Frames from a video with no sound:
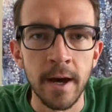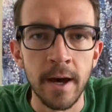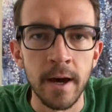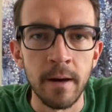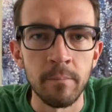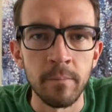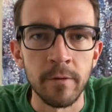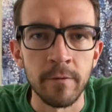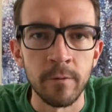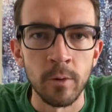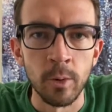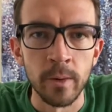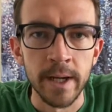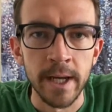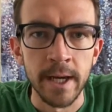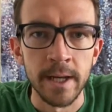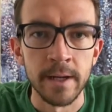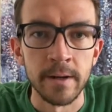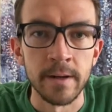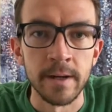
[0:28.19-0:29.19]
before we
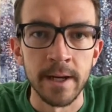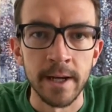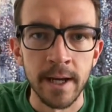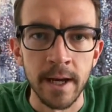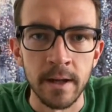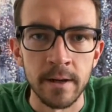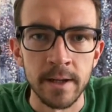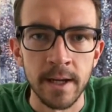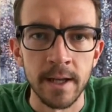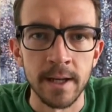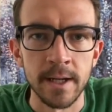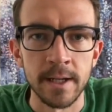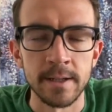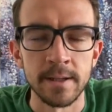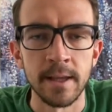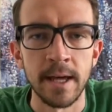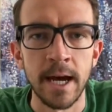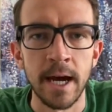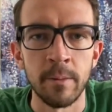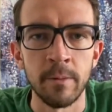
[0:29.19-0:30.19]
get in, again, getting into
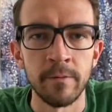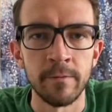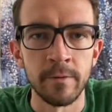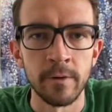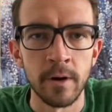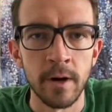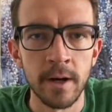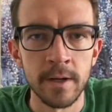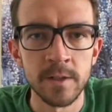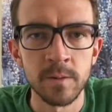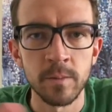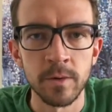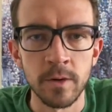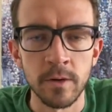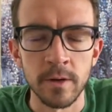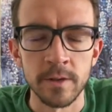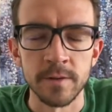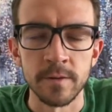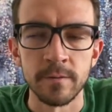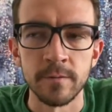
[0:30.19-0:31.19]
the habit for us, but
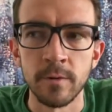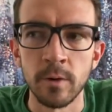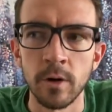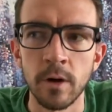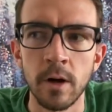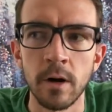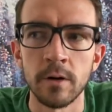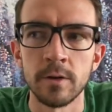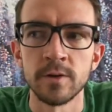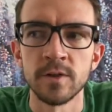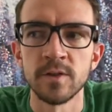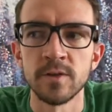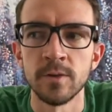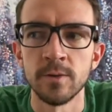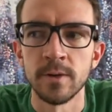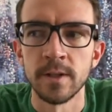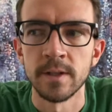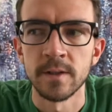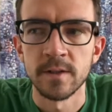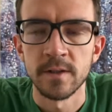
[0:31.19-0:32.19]
also for our
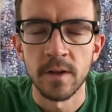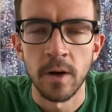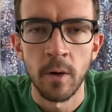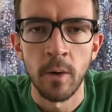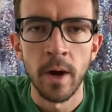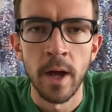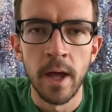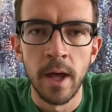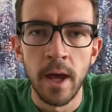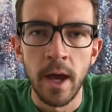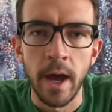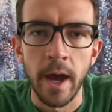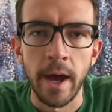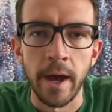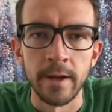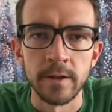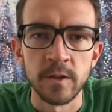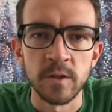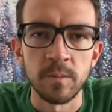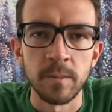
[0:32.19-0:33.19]
students. So
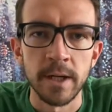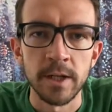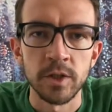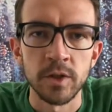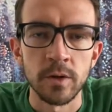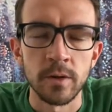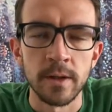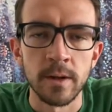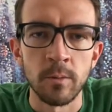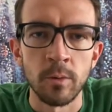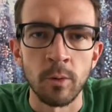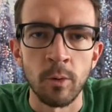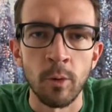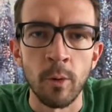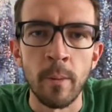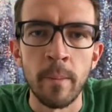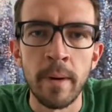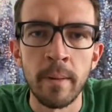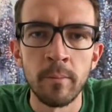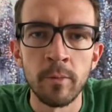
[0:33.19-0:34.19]
just make sure that we're
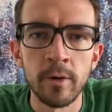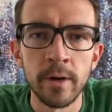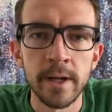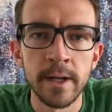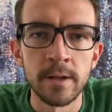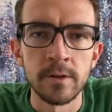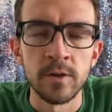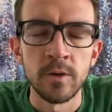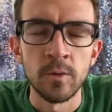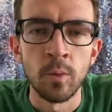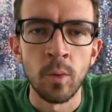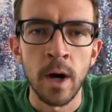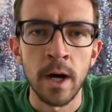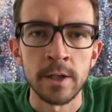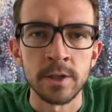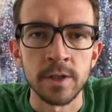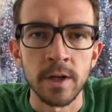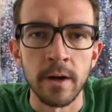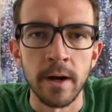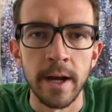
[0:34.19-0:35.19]
remembering to
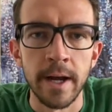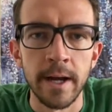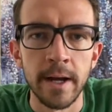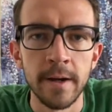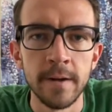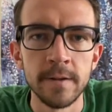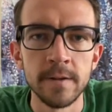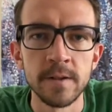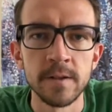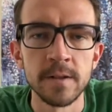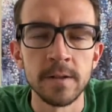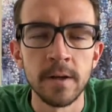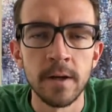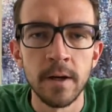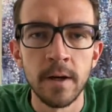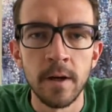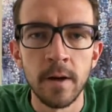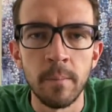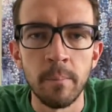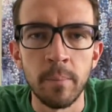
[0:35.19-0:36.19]
wash our hands
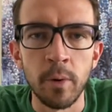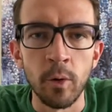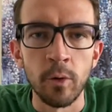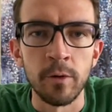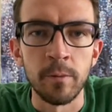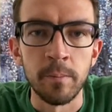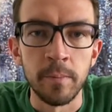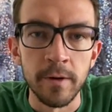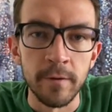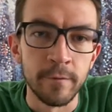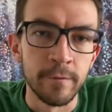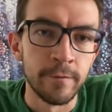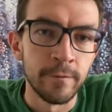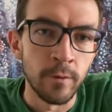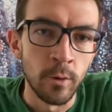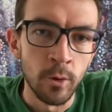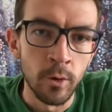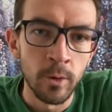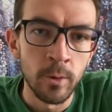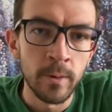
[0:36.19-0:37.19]
both
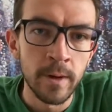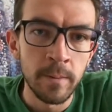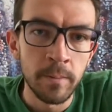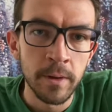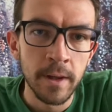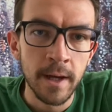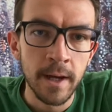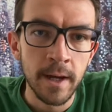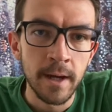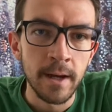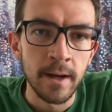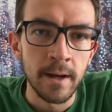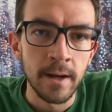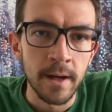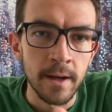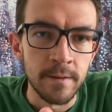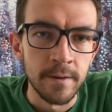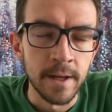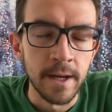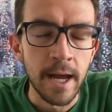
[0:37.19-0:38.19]
before we play
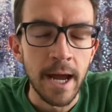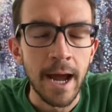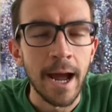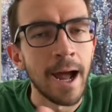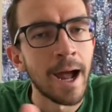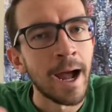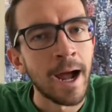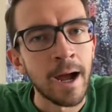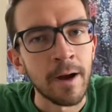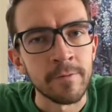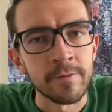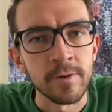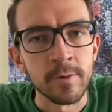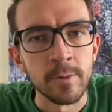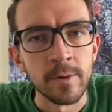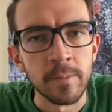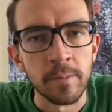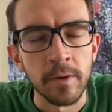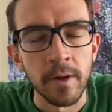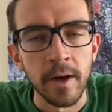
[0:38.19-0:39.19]
and then after
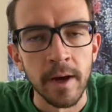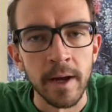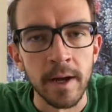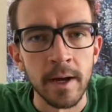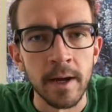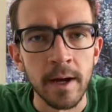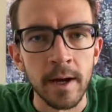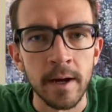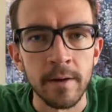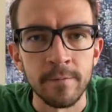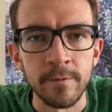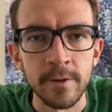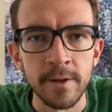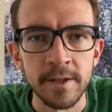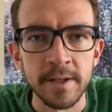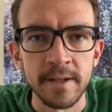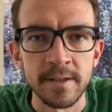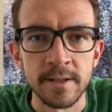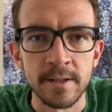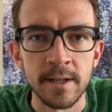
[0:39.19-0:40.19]
we play for the
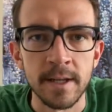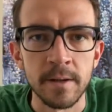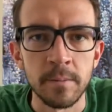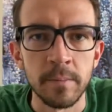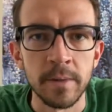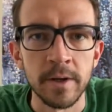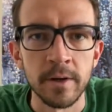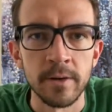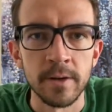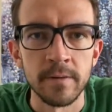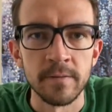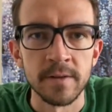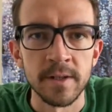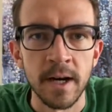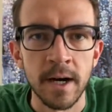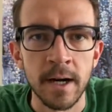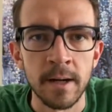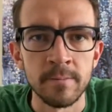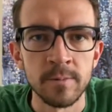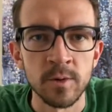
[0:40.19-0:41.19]
designated period of
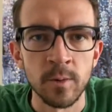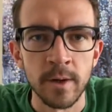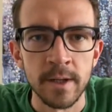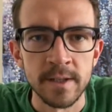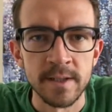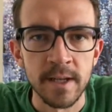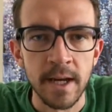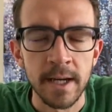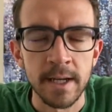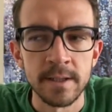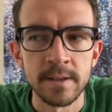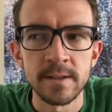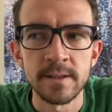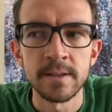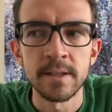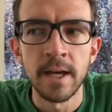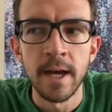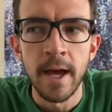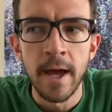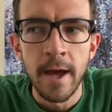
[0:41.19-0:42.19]
time, 20 seconds.
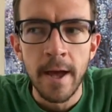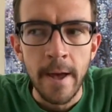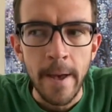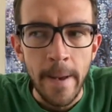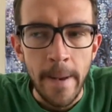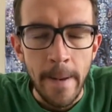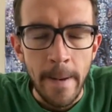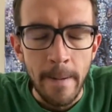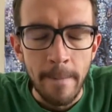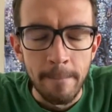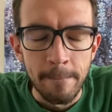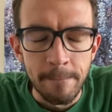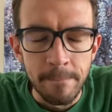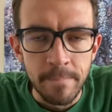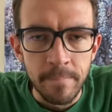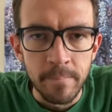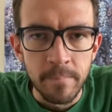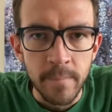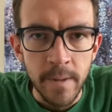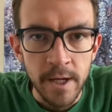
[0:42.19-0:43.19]
And
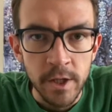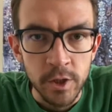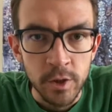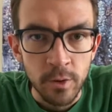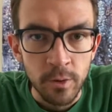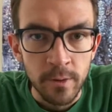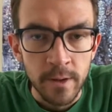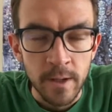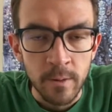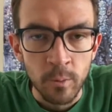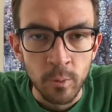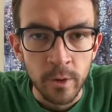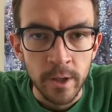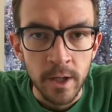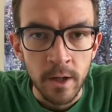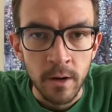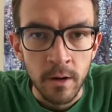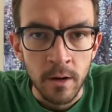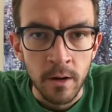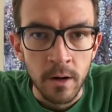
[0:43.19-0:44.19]
make sure that we
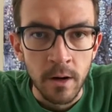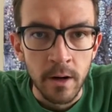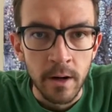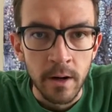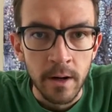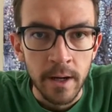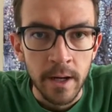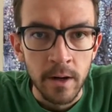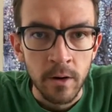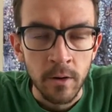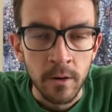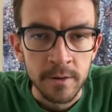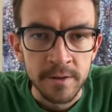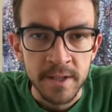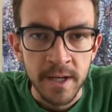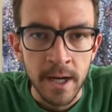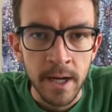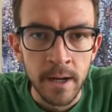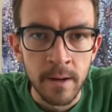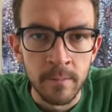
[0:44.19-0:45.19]
are at all
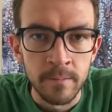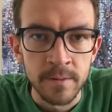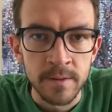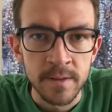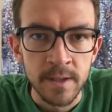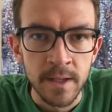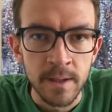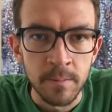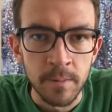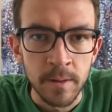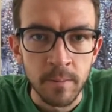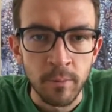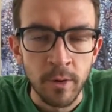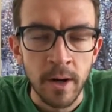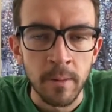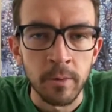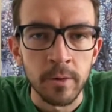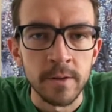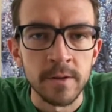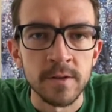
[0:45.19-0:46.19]
times keeping
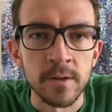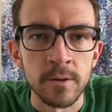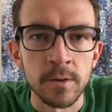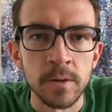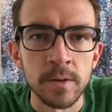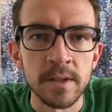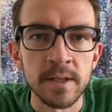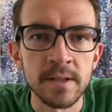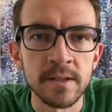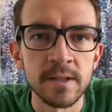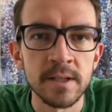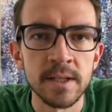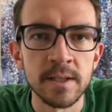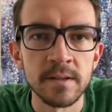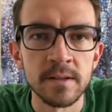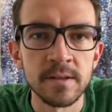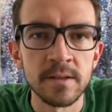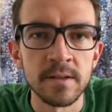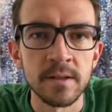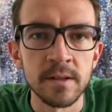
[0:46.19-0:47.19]
properly social
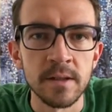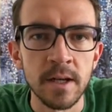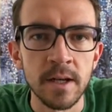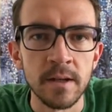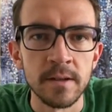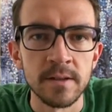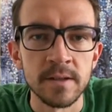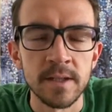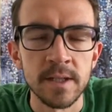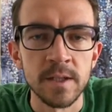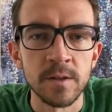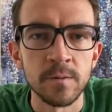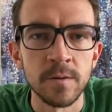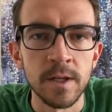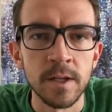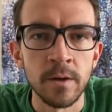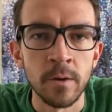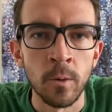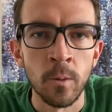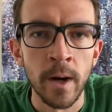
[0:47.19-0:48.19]
distance and 6
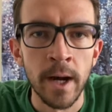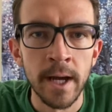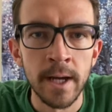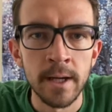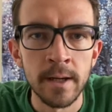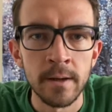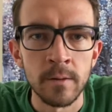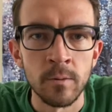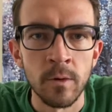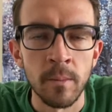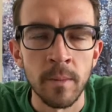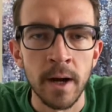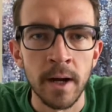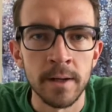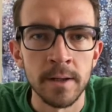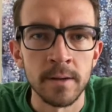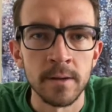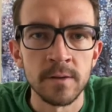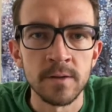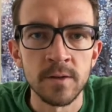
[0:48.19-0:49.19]
feet away, and
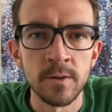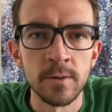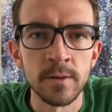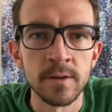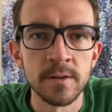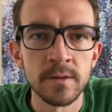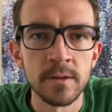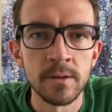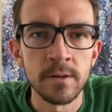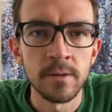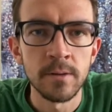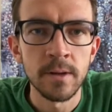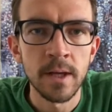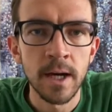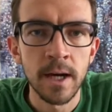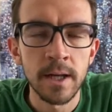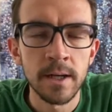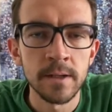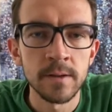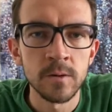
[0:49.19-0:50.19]
reminding the students to do
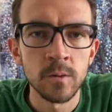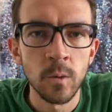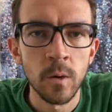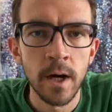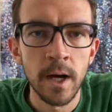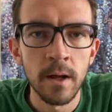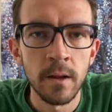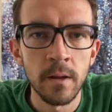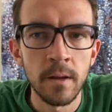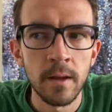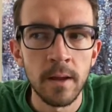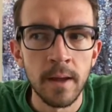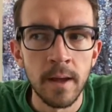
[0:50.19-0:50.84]
that as well.